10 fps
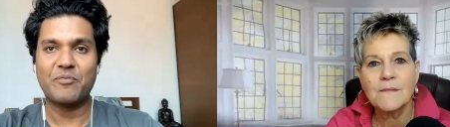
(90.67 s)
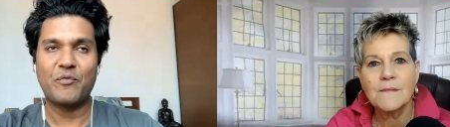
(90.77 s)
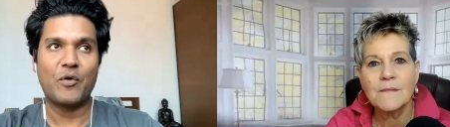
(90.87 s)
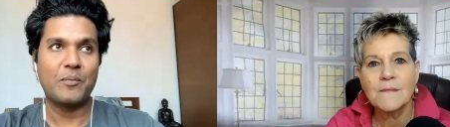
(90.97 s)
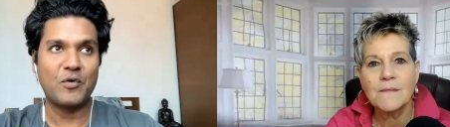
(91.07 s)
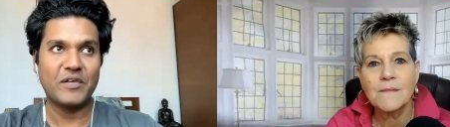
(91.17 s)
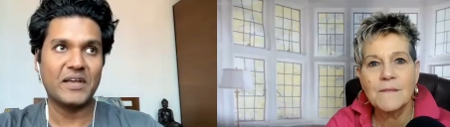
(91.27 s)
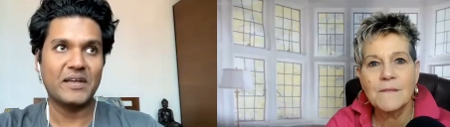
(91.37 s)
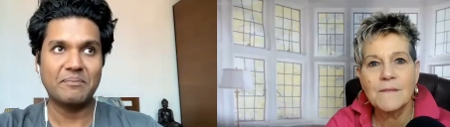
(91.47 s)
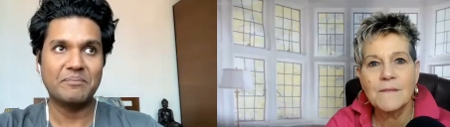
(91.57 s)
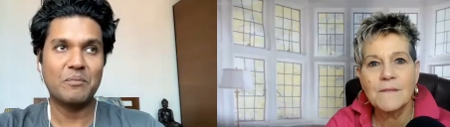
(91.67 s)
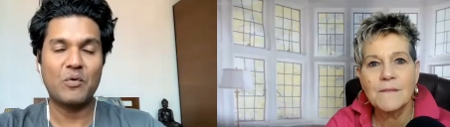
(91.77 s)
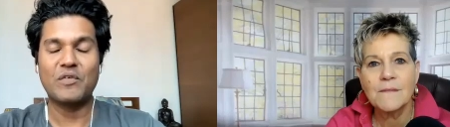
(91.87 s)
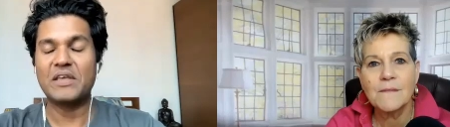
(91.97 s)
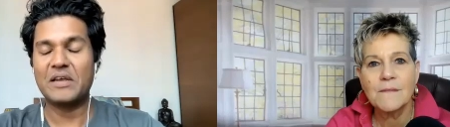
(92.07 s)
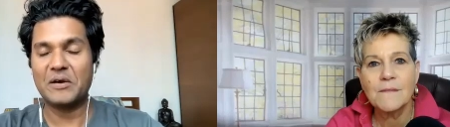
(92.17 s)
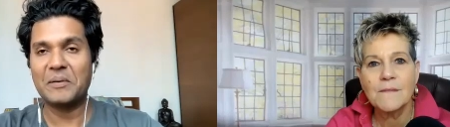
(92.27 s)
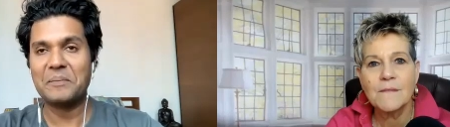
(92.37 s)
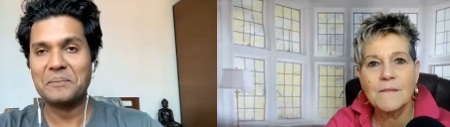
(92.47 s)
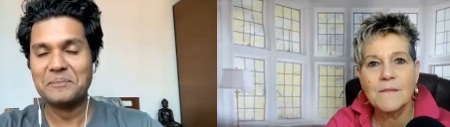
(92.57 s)
Speaker 1: before moving moving
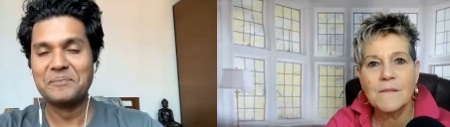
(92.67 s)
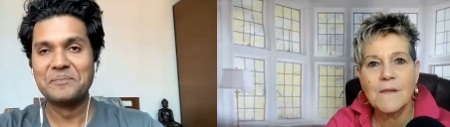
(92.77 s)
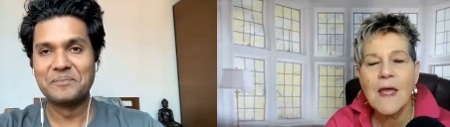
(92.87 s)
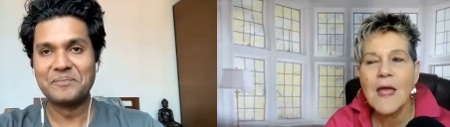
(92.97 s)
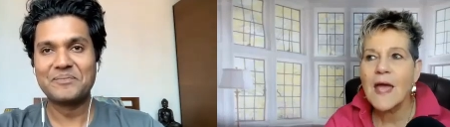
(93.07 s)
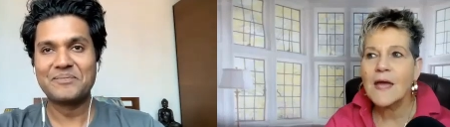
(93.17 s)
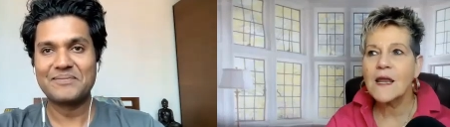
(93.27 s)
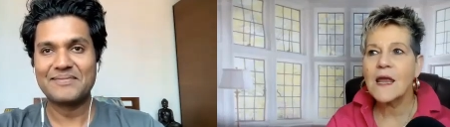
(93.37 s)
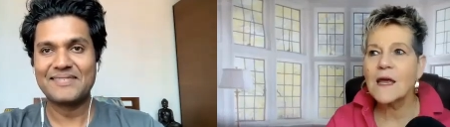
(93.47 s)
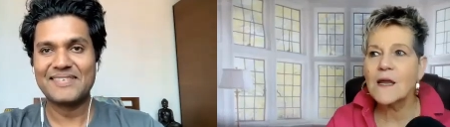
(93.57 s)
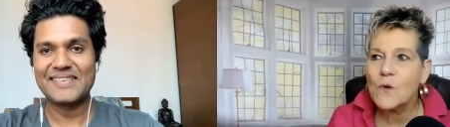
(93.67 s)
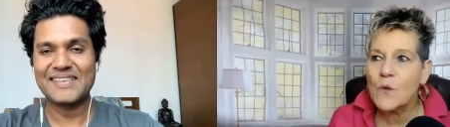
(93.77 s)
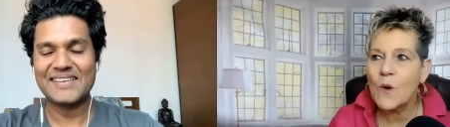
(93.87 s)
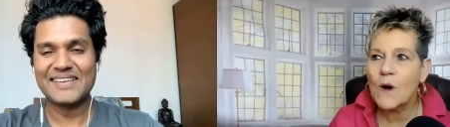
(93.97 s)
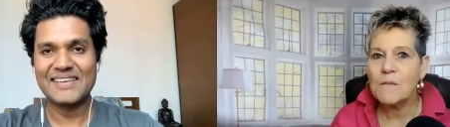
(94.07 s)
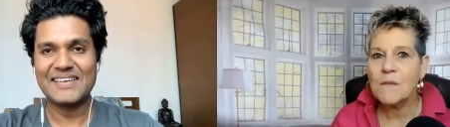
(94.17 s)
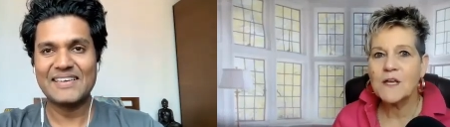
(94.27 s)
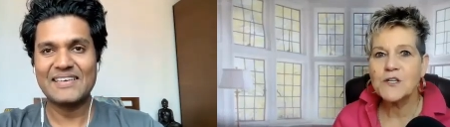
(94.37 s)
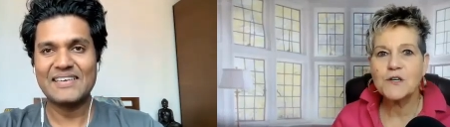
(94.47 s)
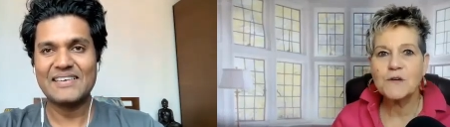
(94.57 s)
here.
Speaker 2: And and what
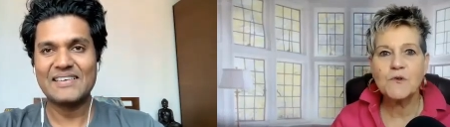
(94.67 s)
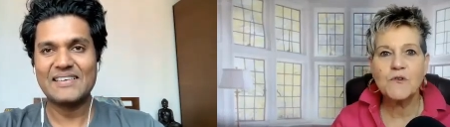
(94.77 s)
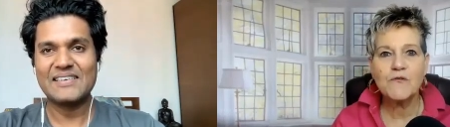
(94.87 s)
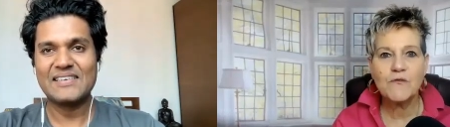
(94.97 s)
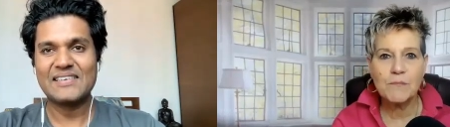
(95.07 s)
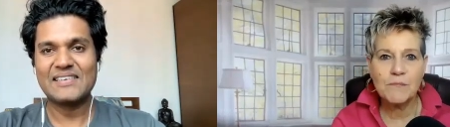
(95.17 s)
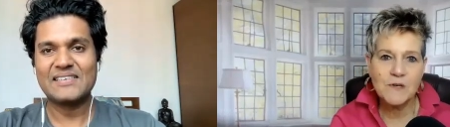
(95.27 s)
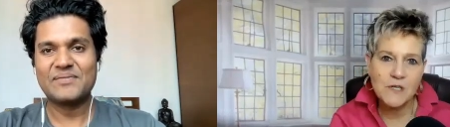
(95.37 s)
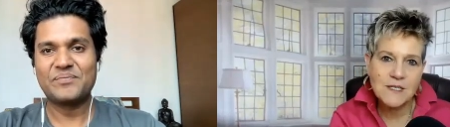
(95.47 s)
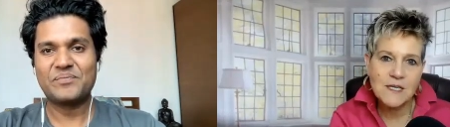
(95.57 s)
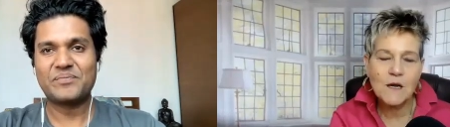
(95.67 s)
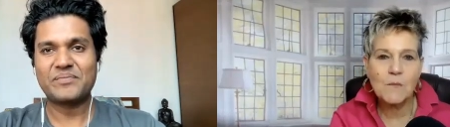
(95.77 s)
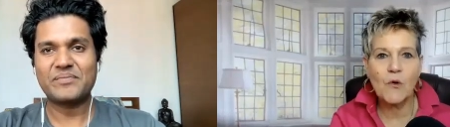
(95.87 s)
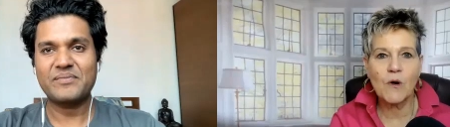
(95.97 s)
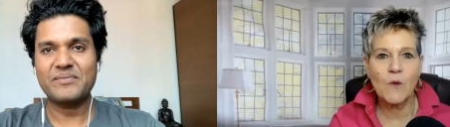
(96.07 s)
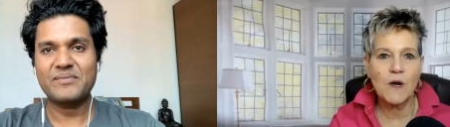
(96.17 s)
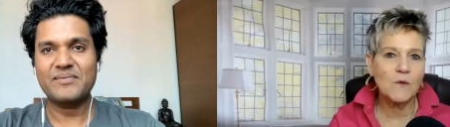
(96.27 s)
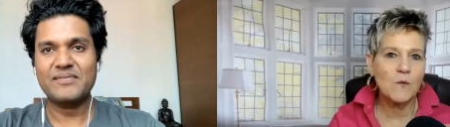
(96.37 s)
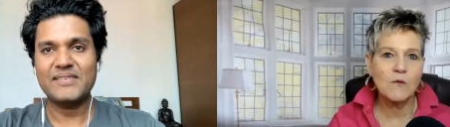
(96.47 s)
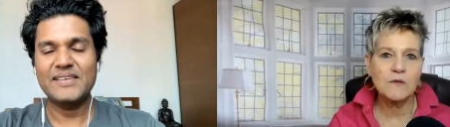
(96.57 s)
made you move to Singapore?
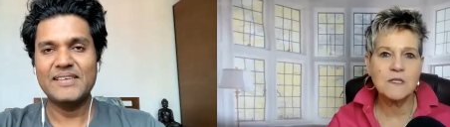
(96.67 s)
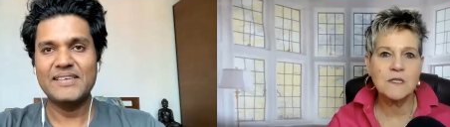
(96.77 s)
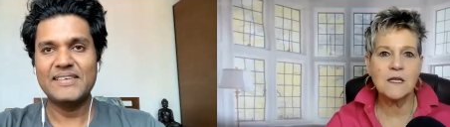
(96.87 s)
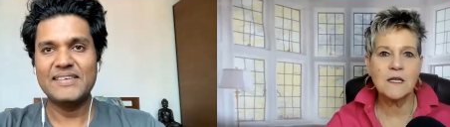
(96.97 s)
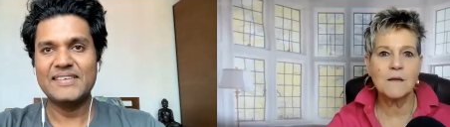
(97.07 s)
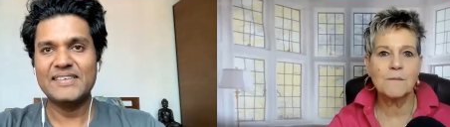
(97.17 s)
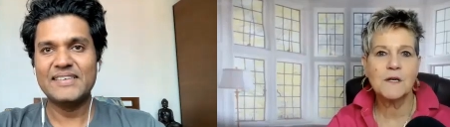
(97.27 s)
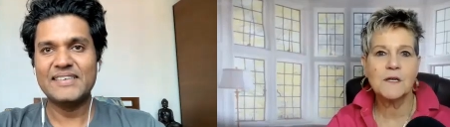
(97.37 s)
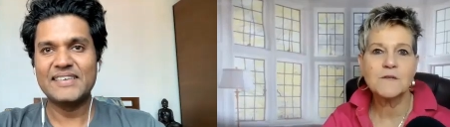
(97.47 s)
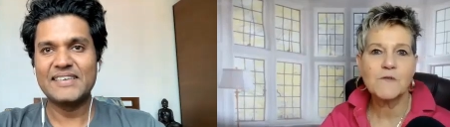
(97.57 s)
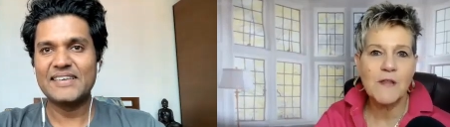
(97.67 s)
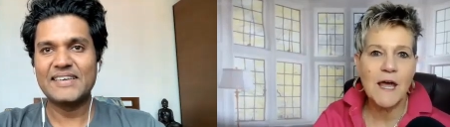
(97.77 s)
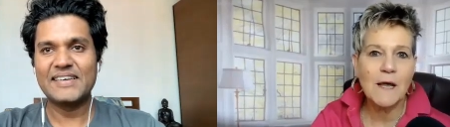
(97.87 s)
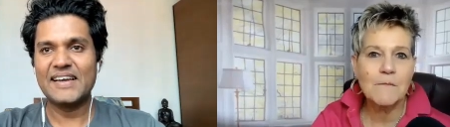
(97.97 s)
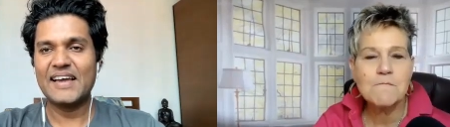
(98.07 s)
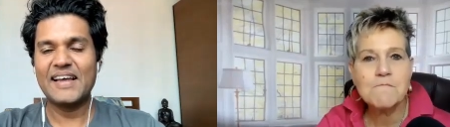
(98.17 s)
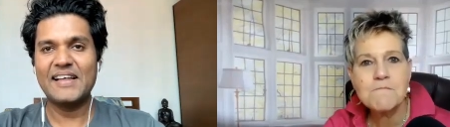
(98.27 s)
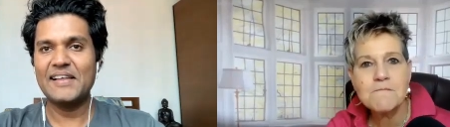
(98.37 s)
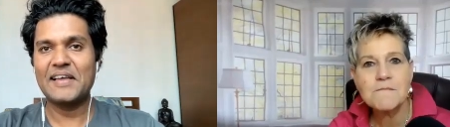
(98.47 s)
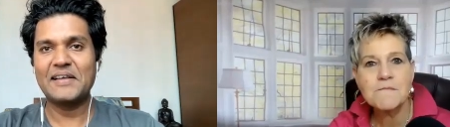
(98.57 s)
What what was the impetus for that?
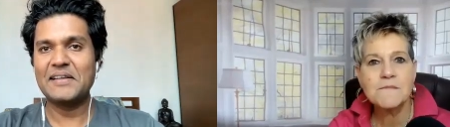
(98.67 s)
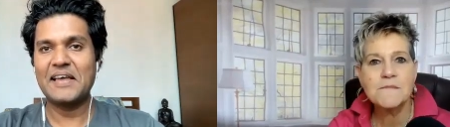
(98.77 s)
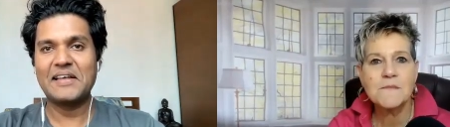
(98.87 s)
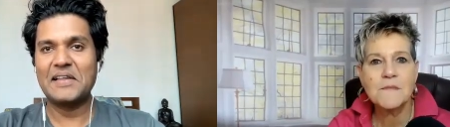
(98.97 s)
Speaker 1: Oh, like like a